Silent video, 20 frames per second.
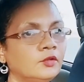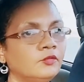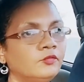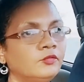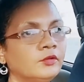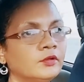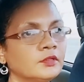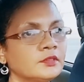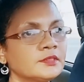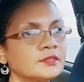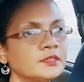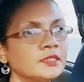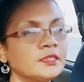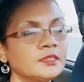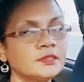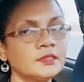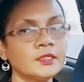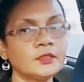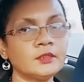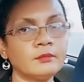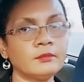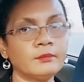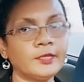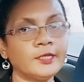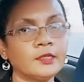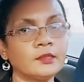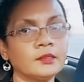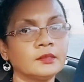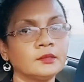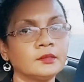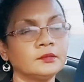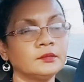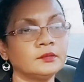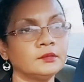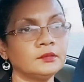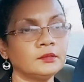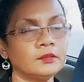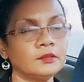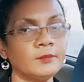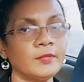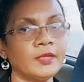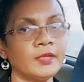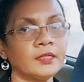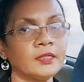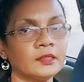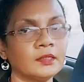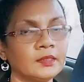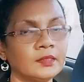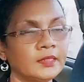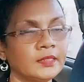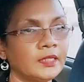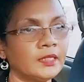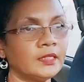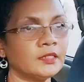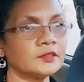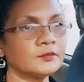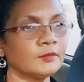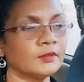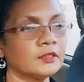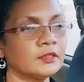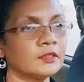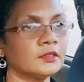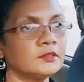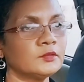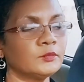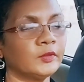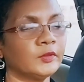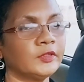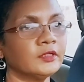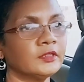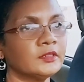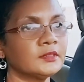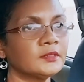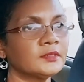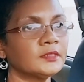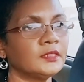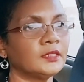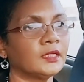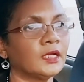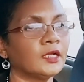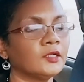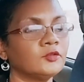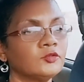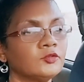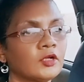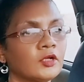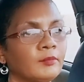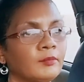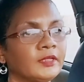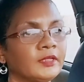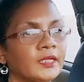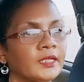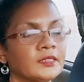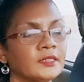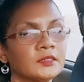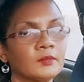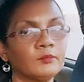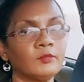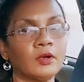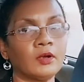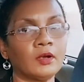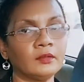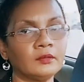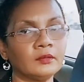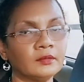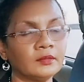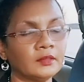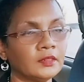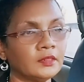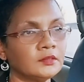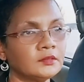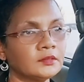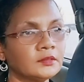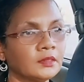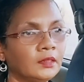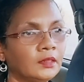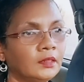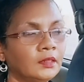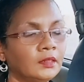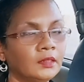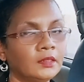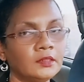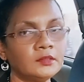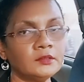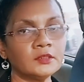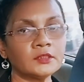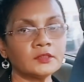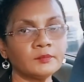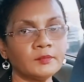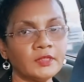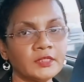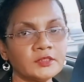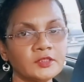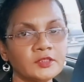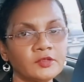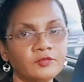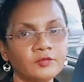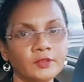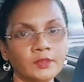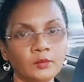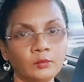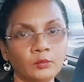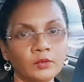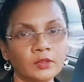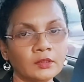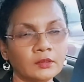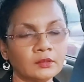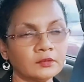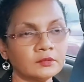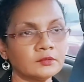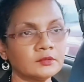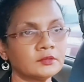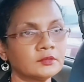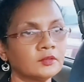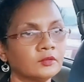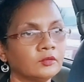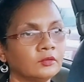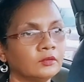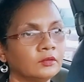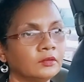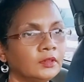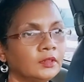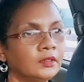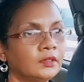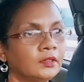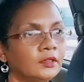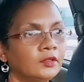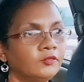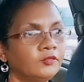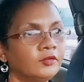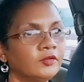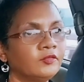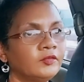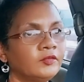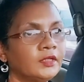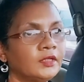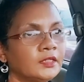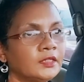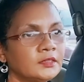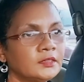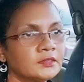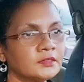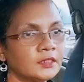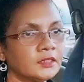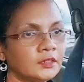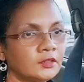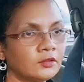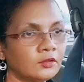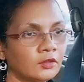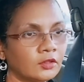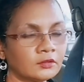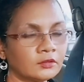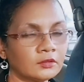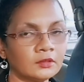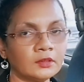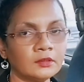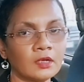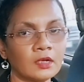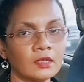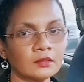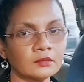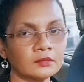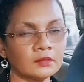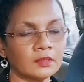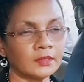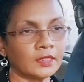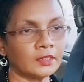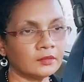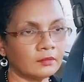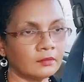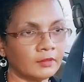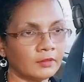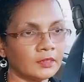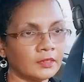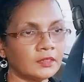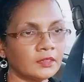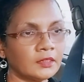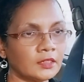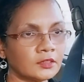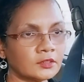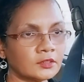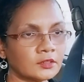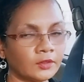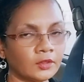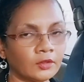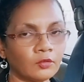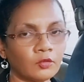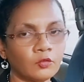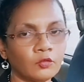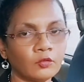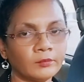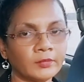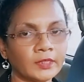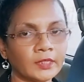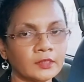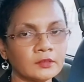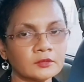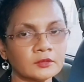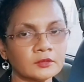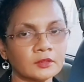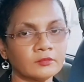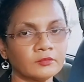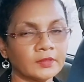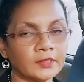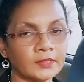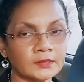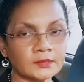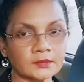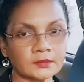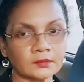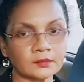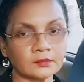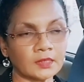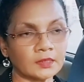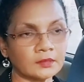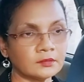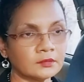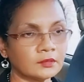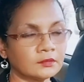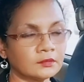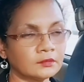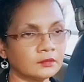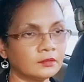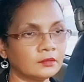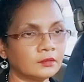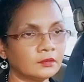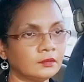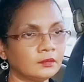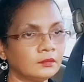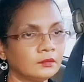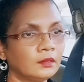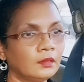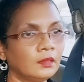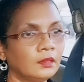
If you're sick, take your medical your medical days, because when you're sick and traumatized about other things, it just makes you feel worse. So if you're feeling sick, you go to the doctor, get your medication, you go home, you get some rest, that sort of thing.